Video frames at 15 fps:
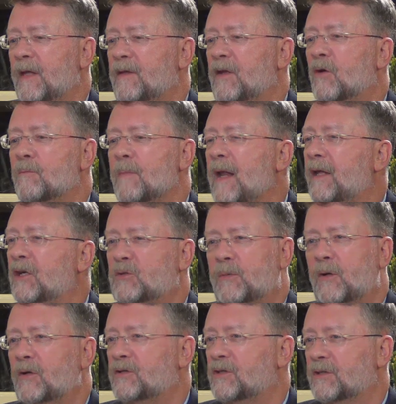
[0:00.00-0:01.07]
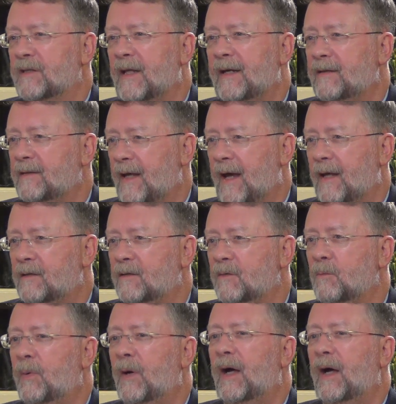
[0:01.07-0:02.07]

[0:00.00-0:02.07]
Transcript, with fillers: and there are many experiences like that.